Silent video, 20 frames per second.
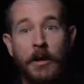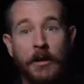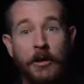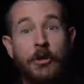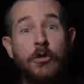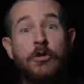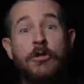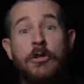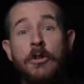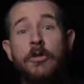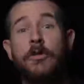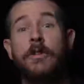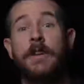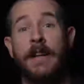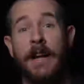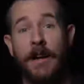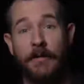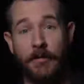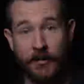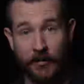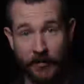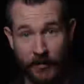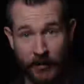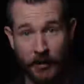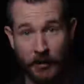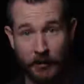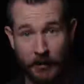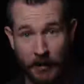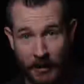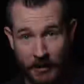You too can have a
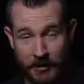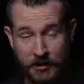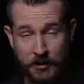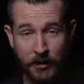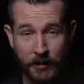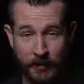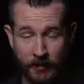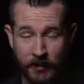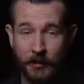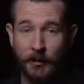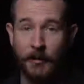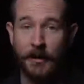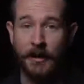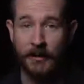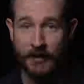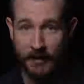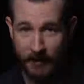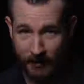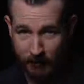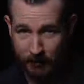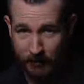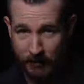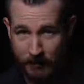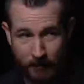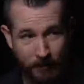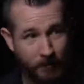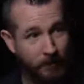film on Short Film Roundup.